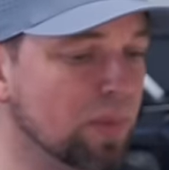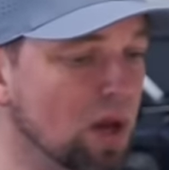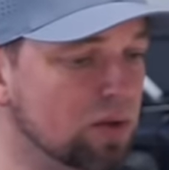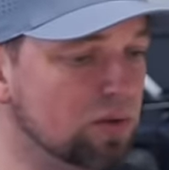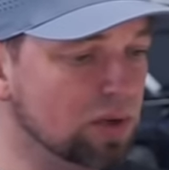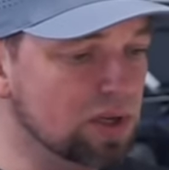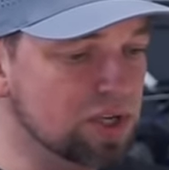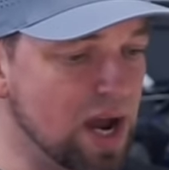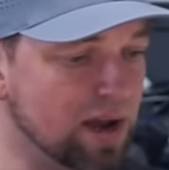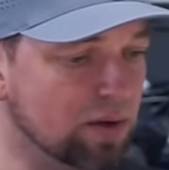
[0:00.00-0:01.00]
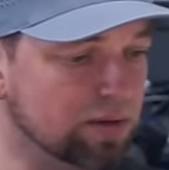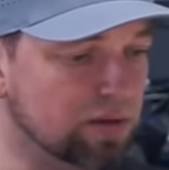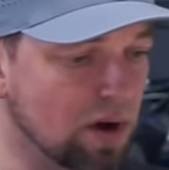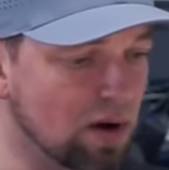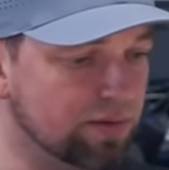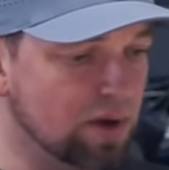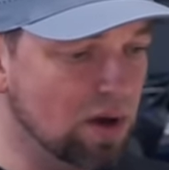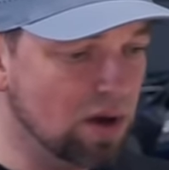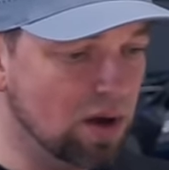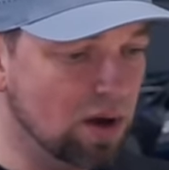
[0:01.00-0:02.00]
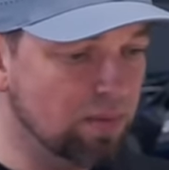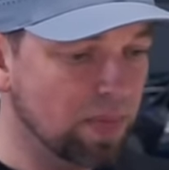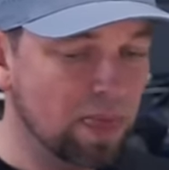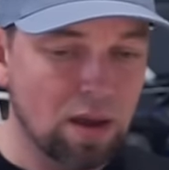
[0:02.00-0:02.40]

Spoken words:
I took the shackles of the